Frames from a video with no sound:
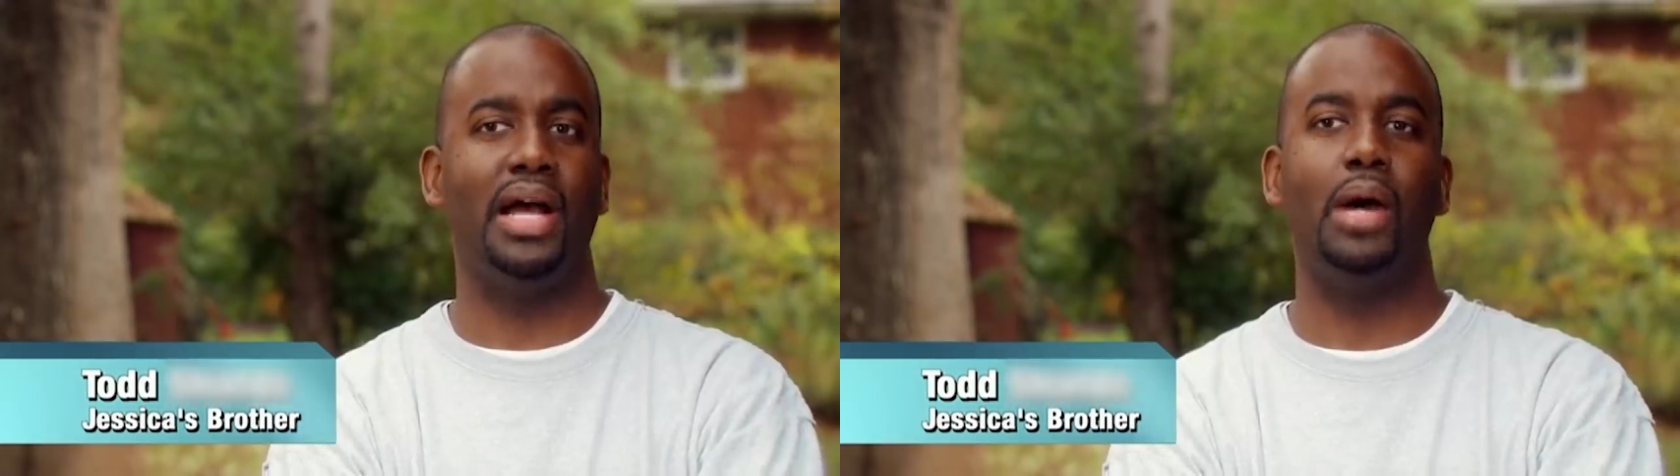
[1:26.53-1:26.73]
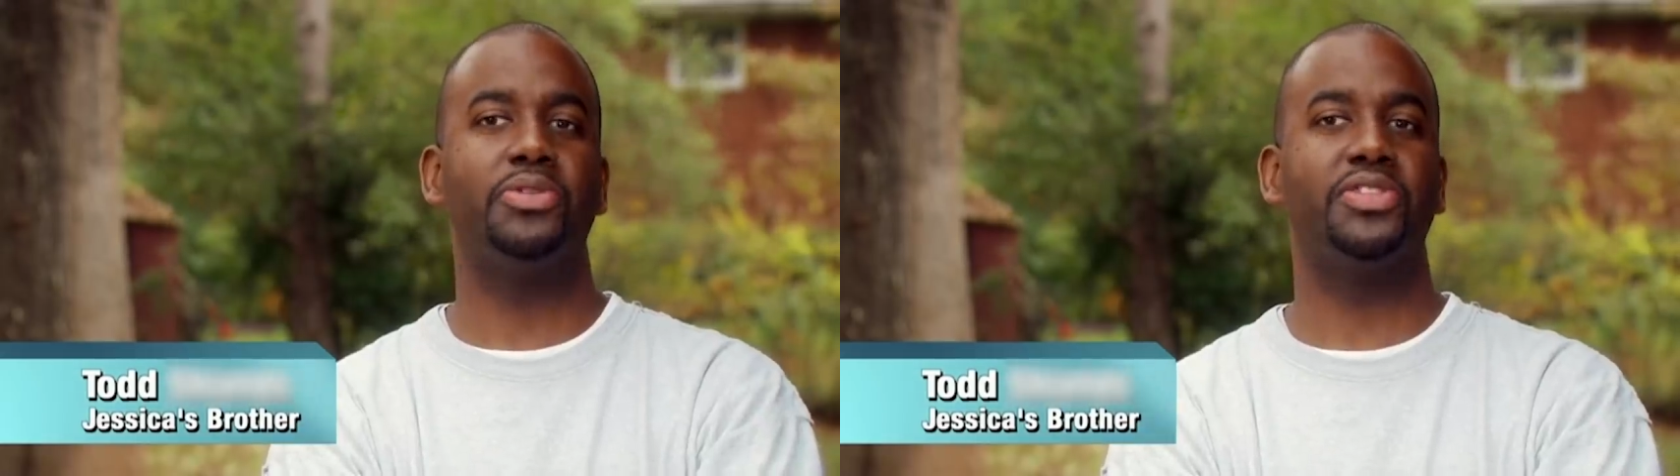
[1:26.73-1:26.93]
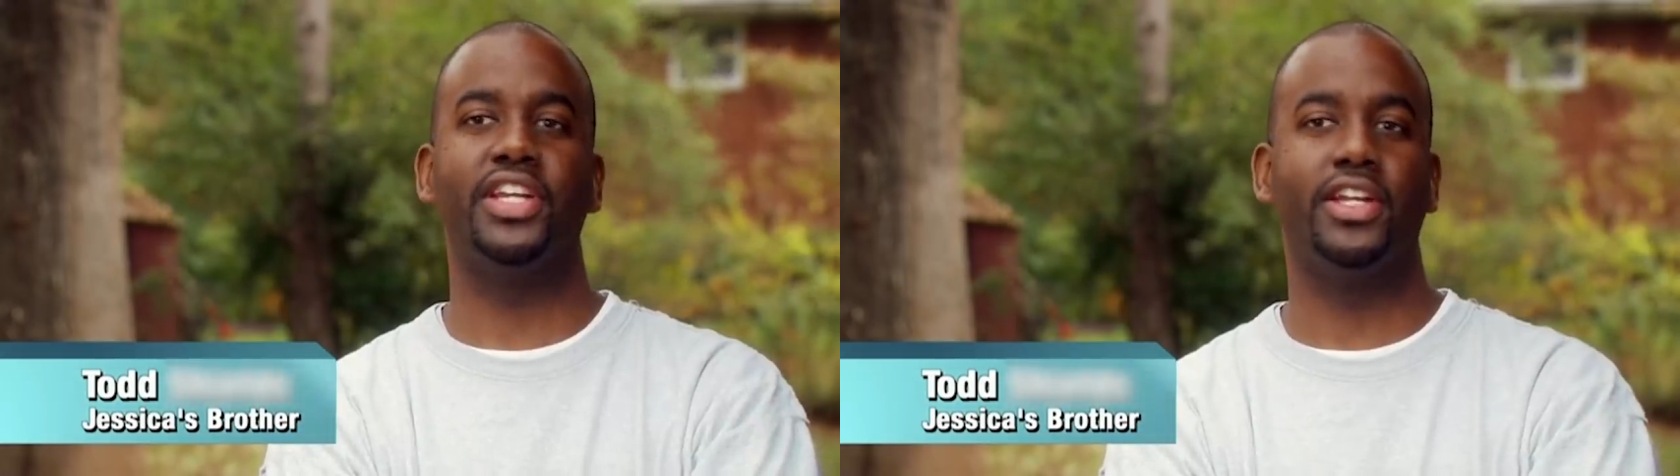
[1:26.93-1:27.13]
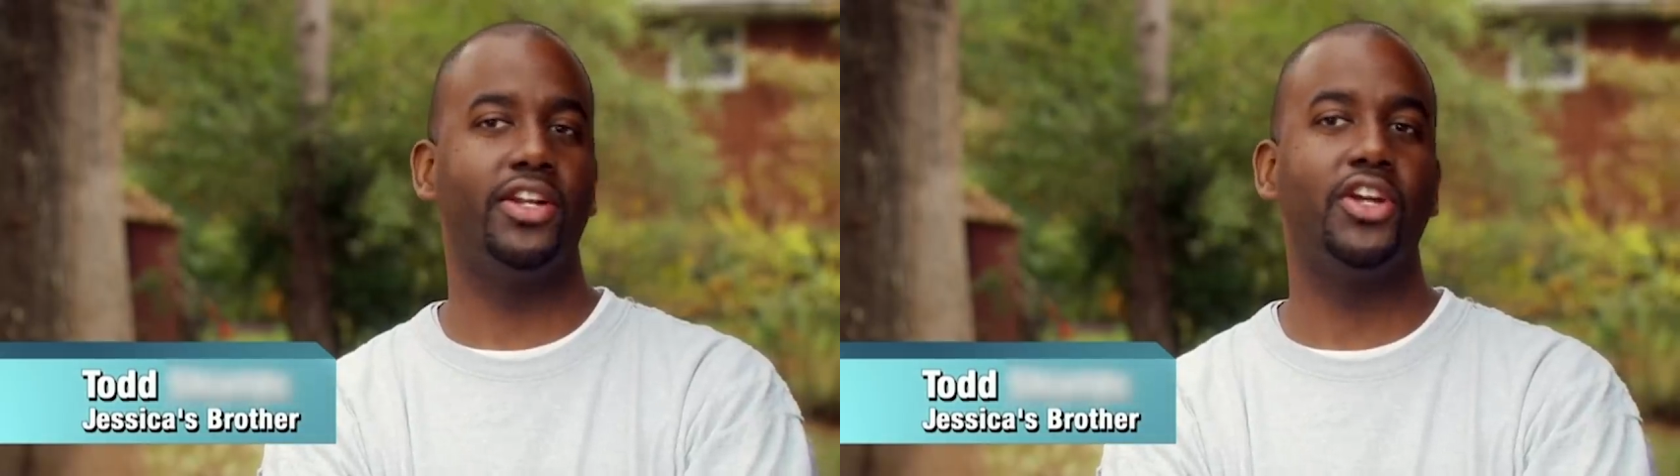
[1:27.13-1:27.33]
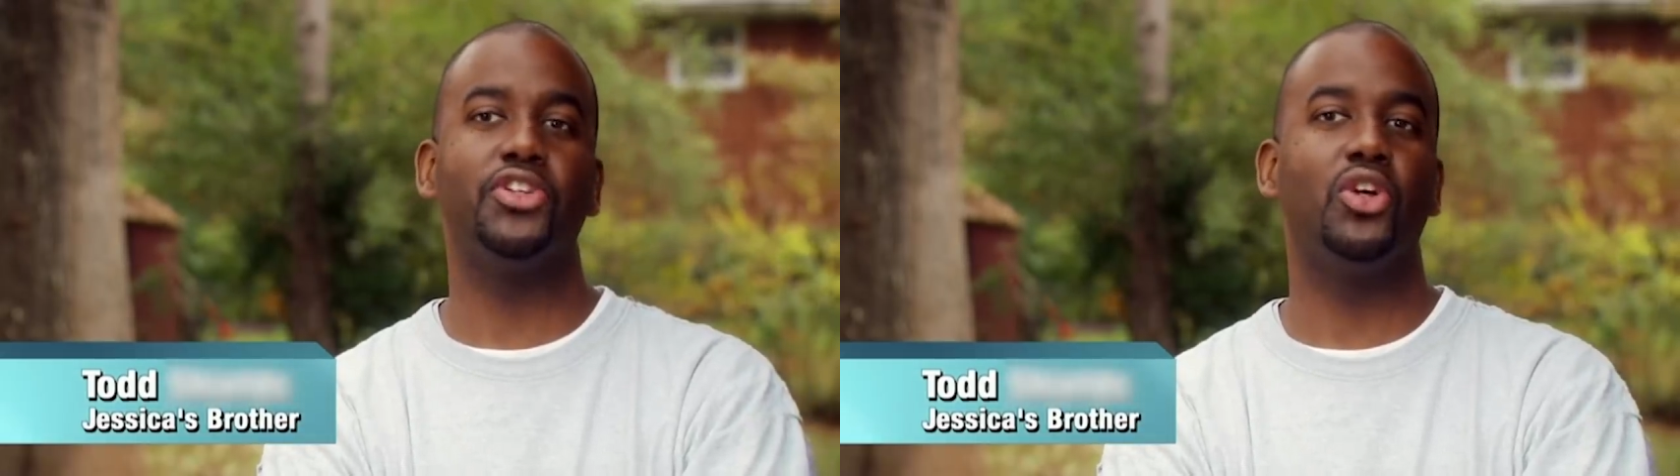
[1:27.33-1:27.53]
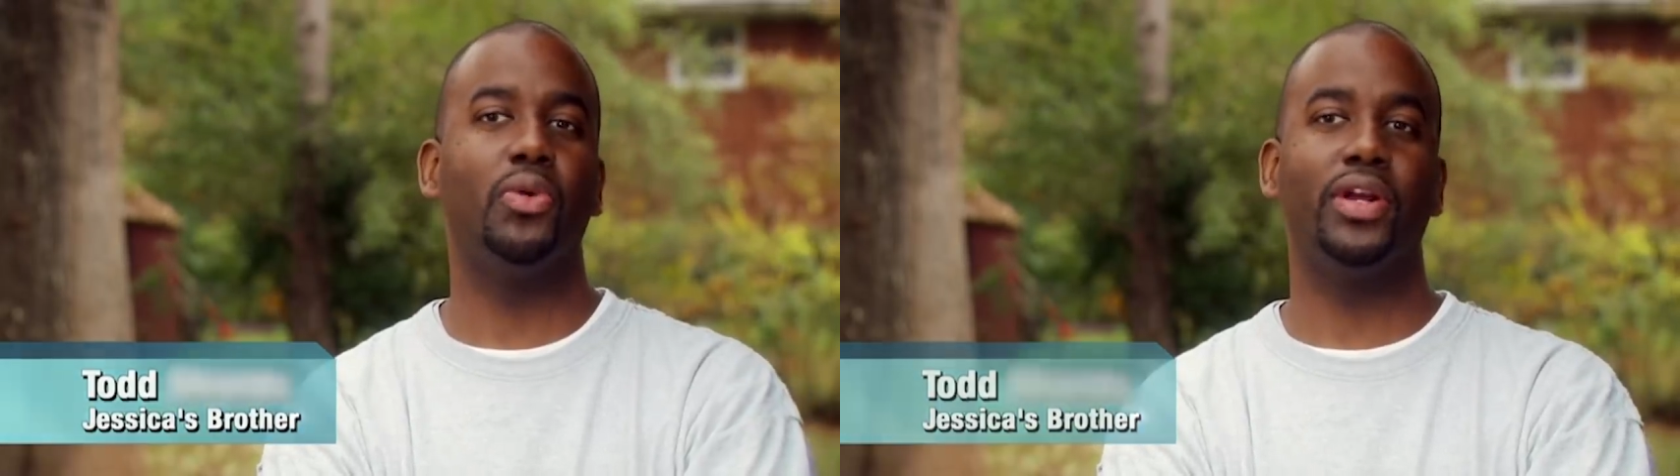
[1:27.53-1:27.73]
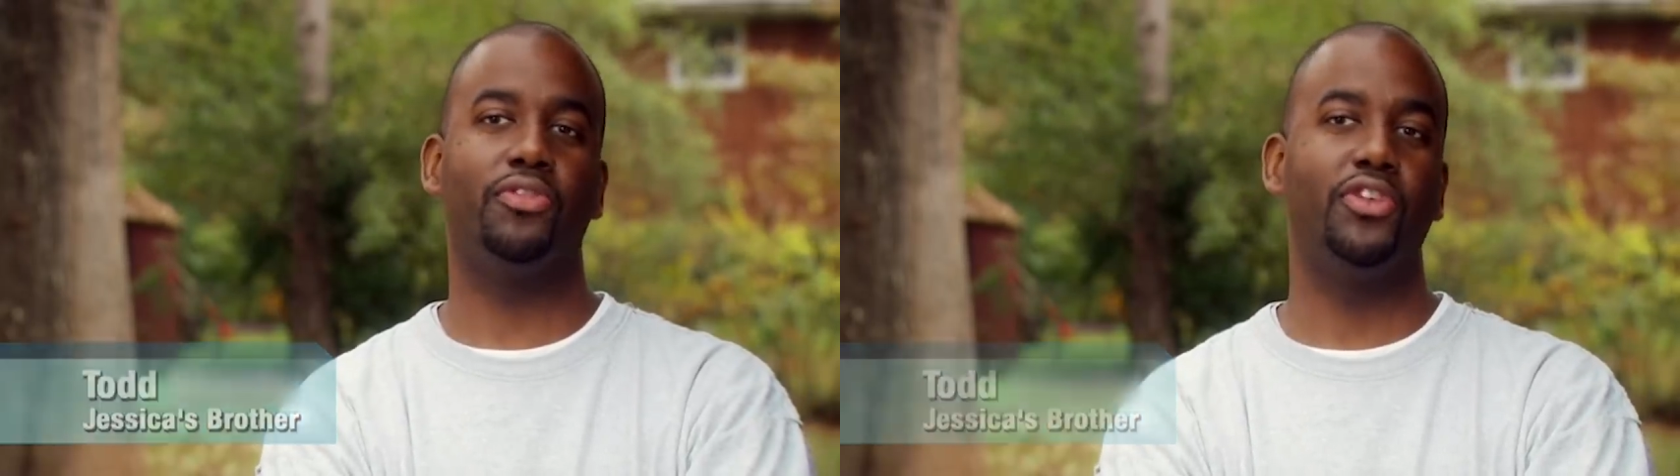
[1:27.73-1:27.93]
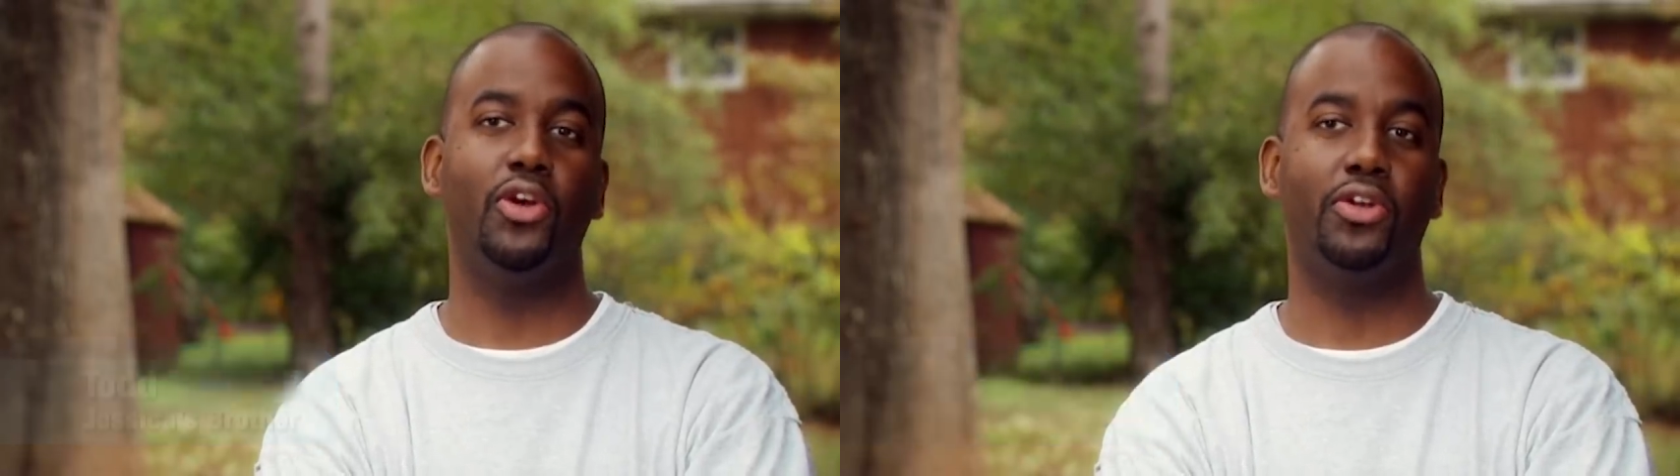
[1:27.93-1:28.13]
I was thinking there's no way
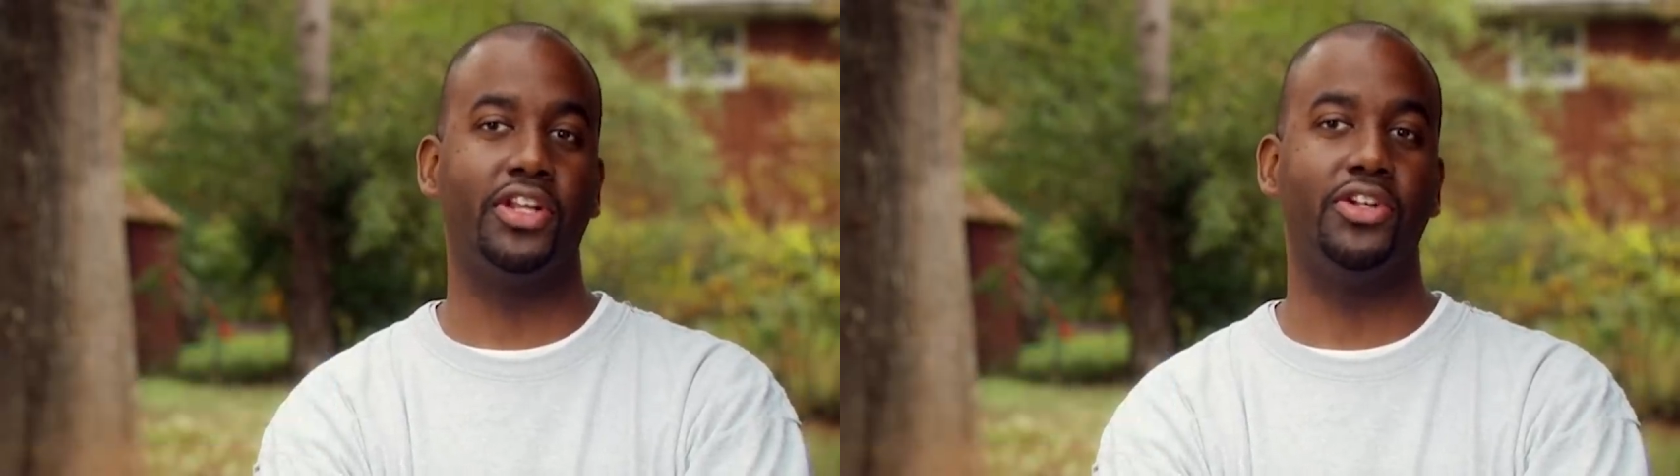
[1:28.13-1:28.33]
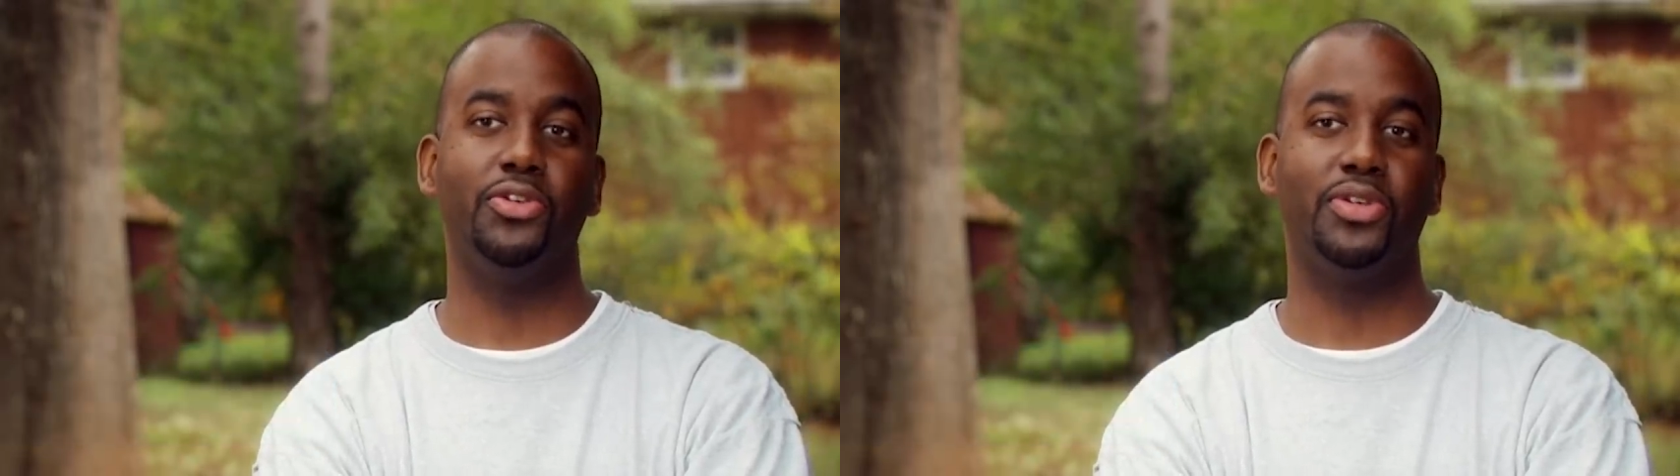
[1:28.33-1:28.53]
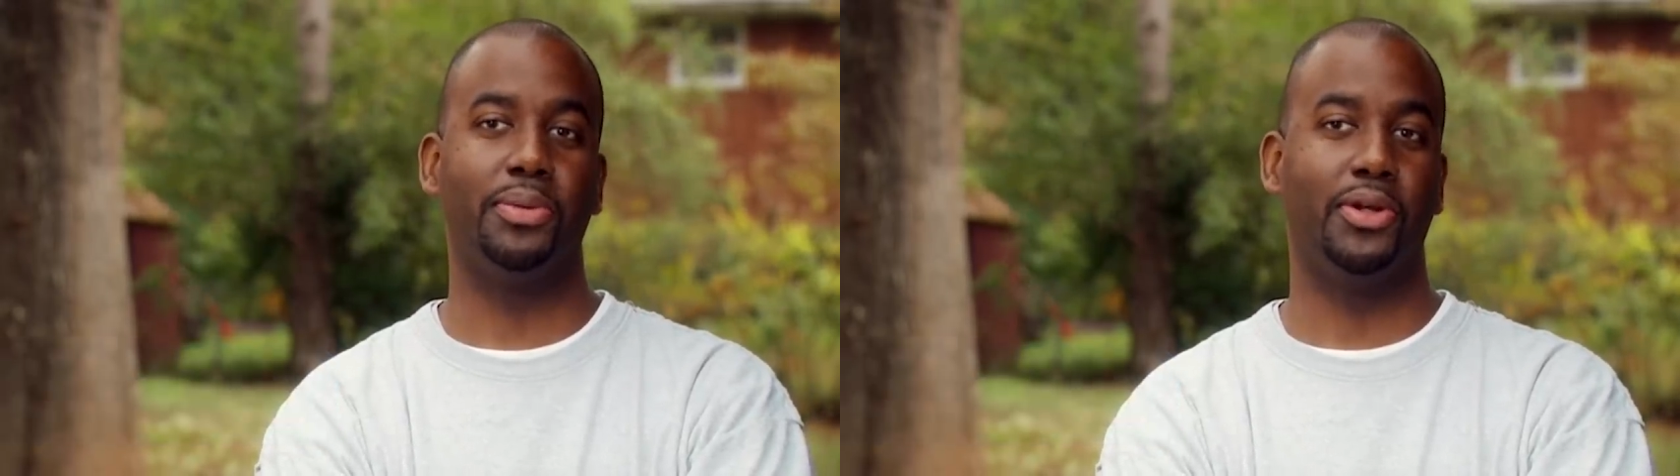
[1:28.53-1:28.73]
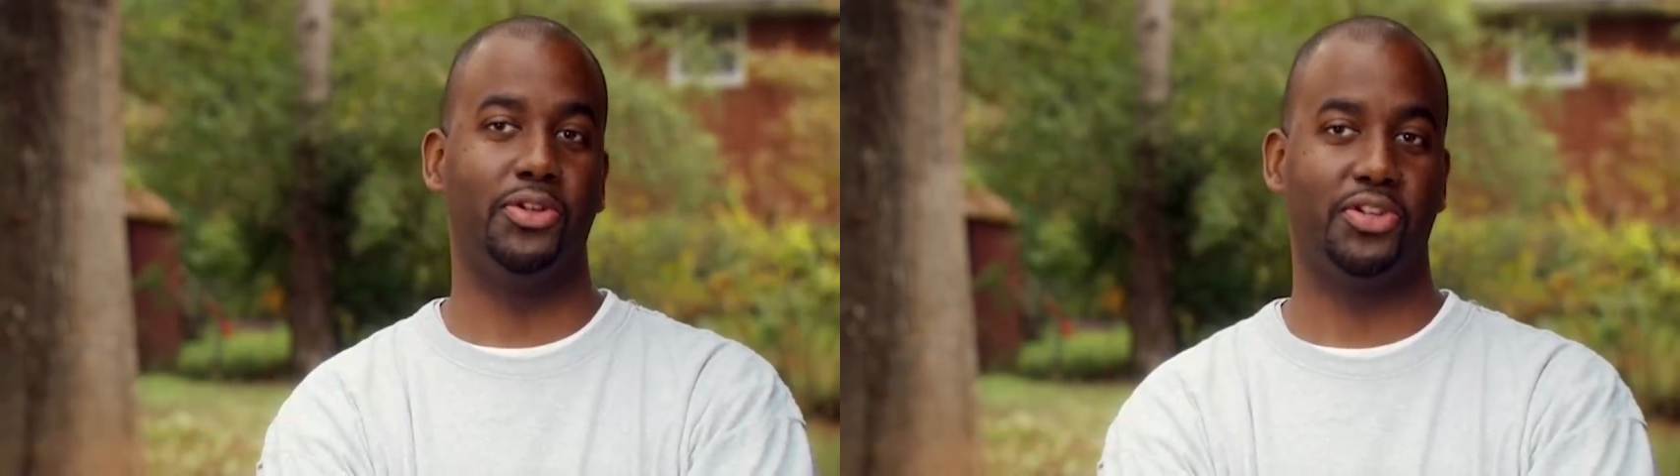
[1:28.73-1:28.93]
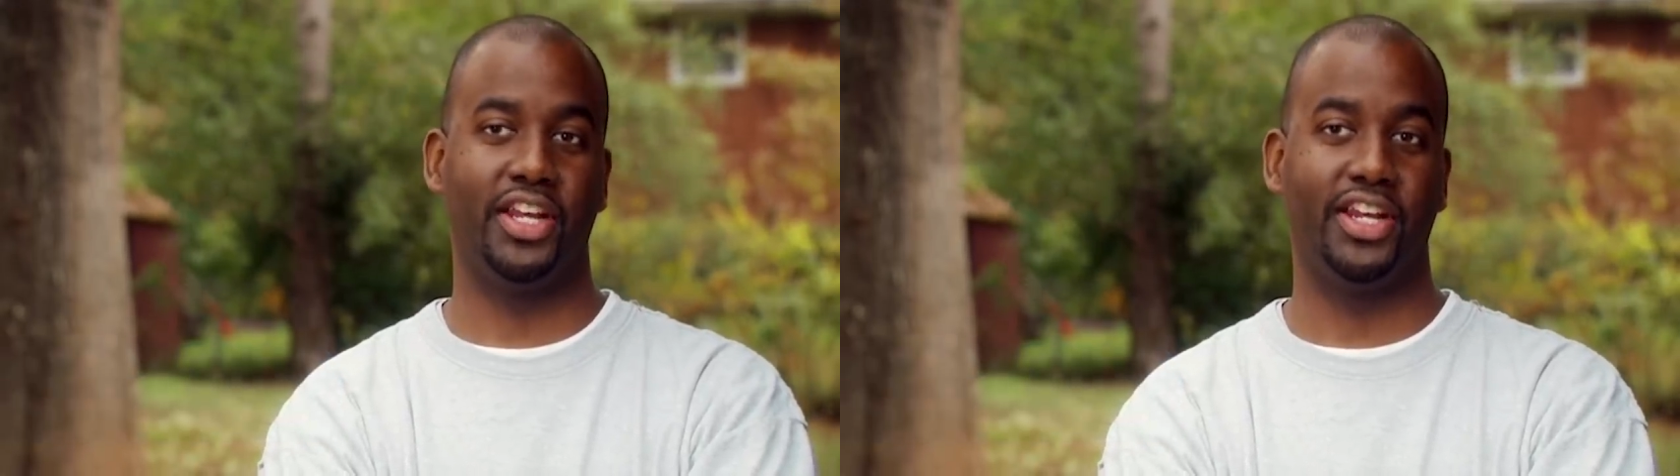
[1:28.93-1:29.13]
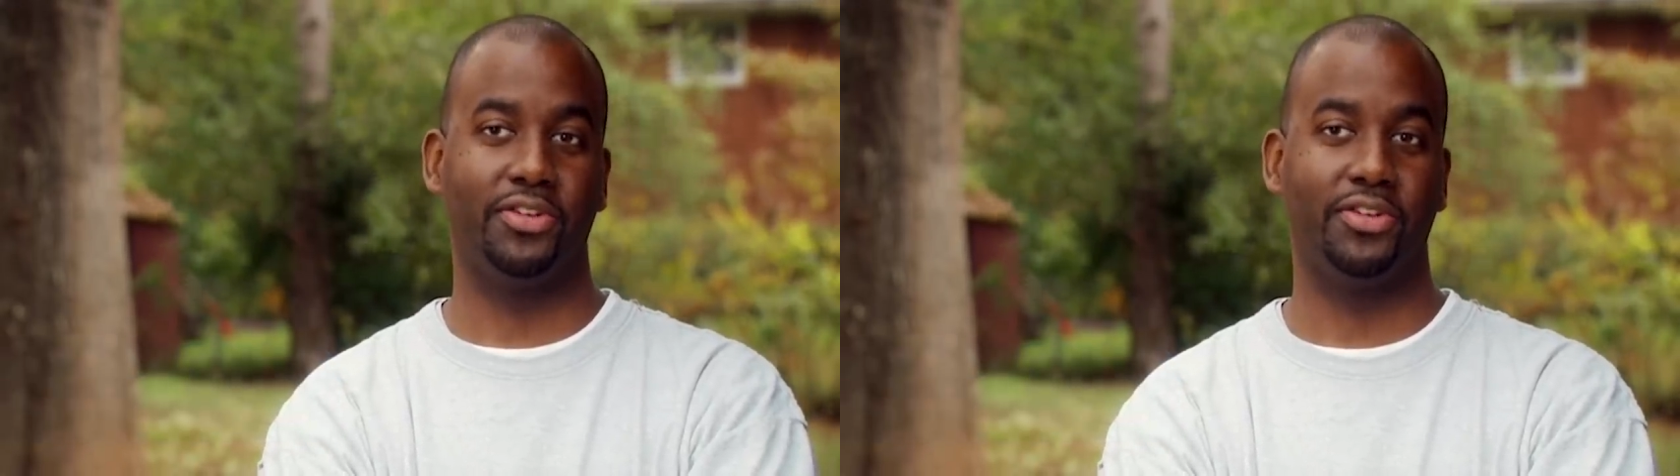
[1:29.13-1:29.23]
that Fiona can do some of those